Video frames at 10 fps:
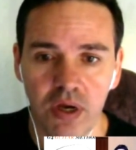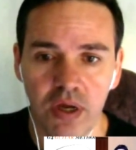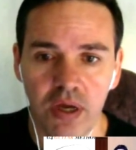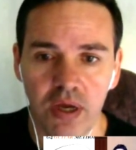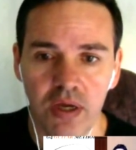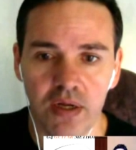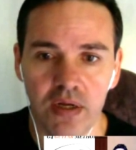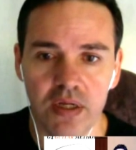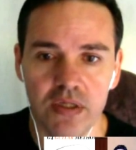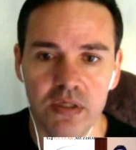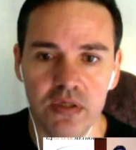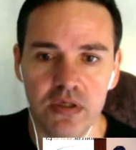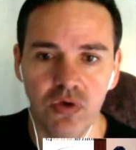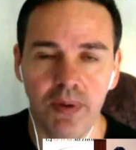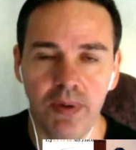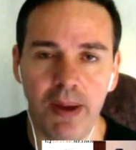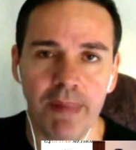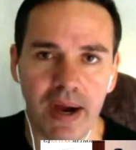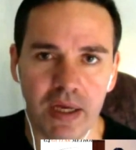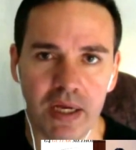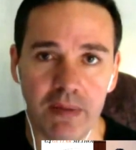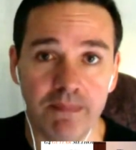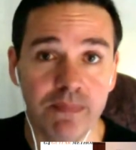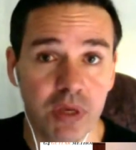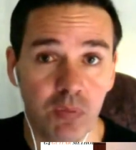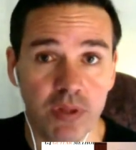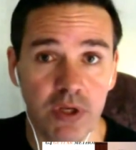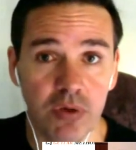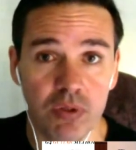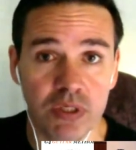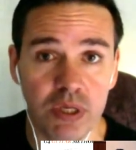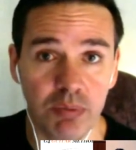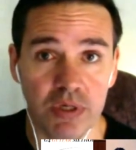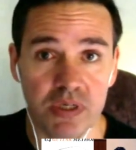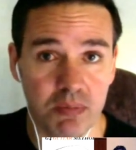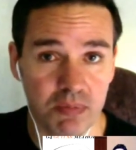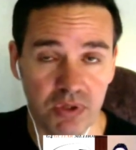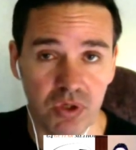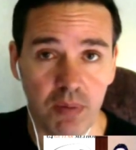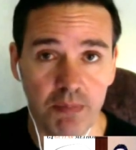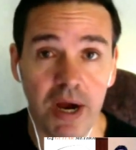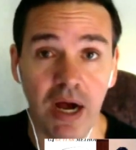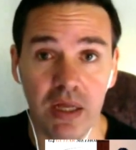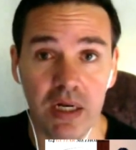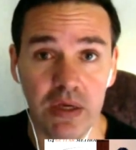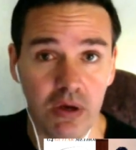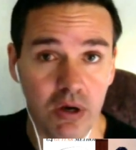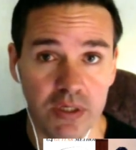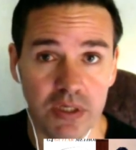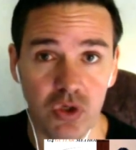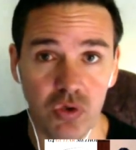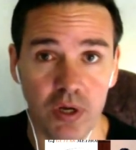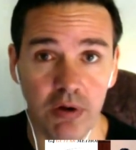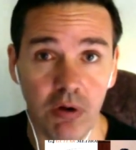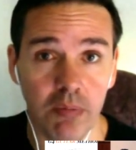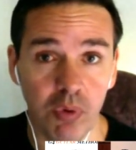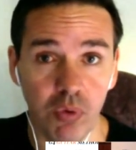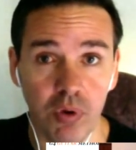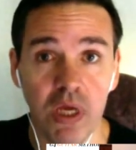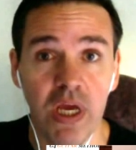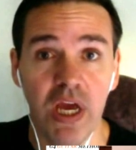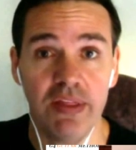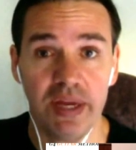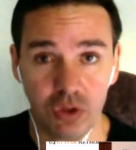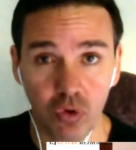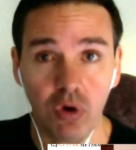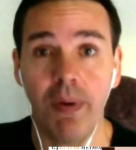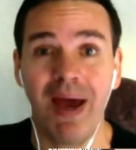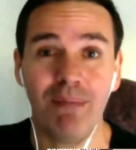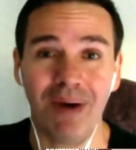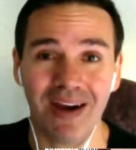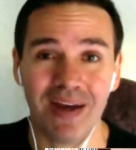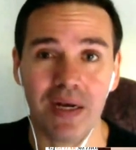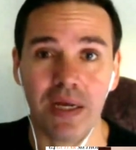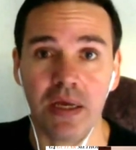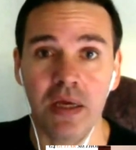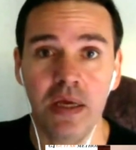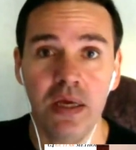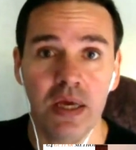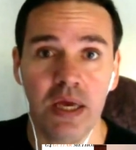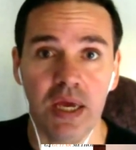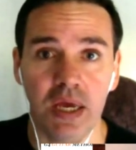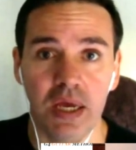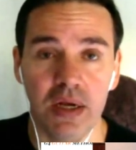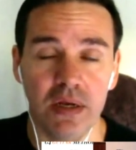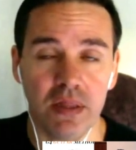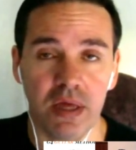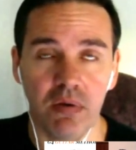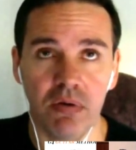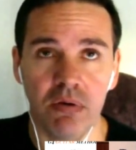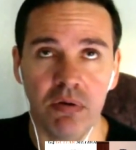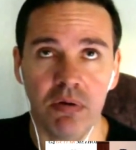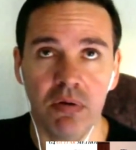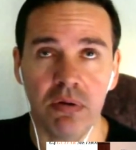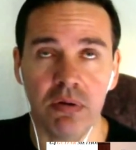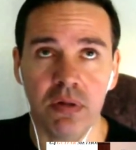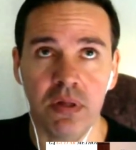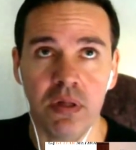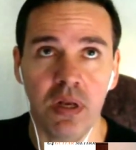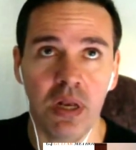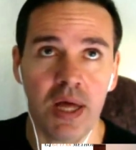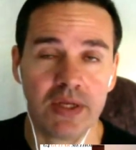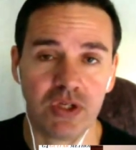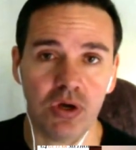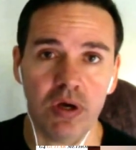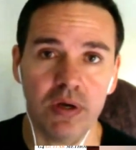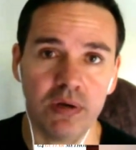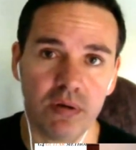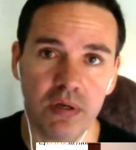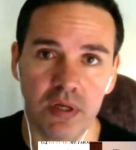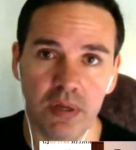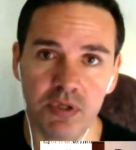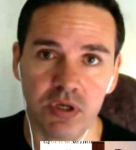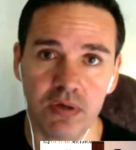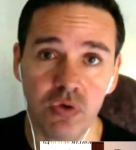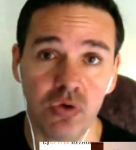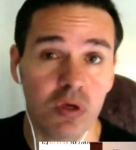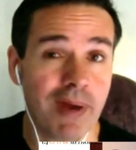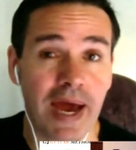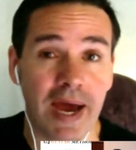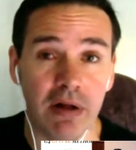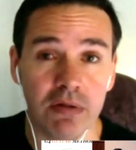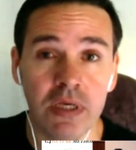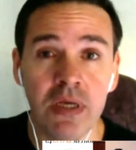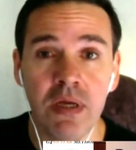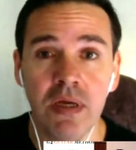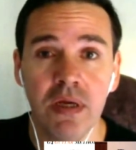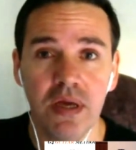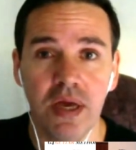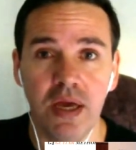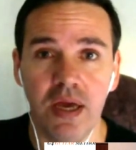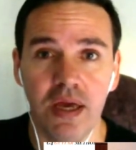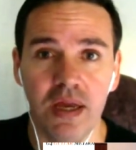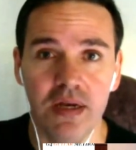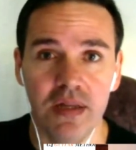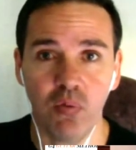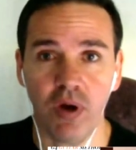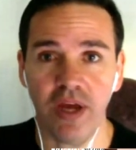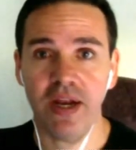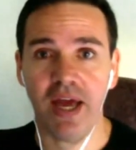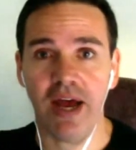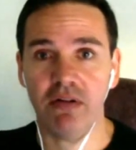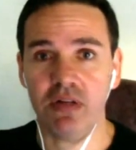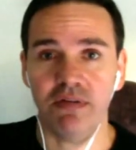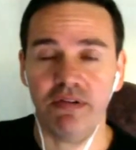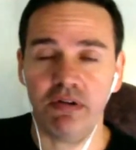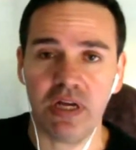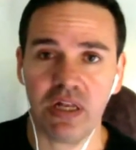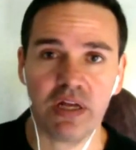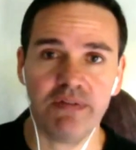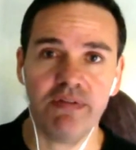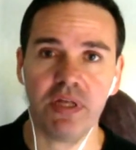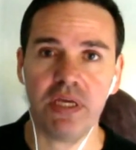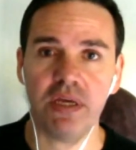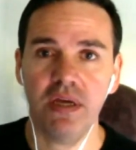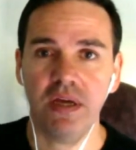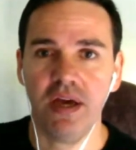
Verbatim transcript: and it's all about marketing, and what they do is they bring some of the top marketing guys in Australia on board, and they talk about marketing. And they were, last night episode, they were talking about Aldi and the way that Aldi are very cleverly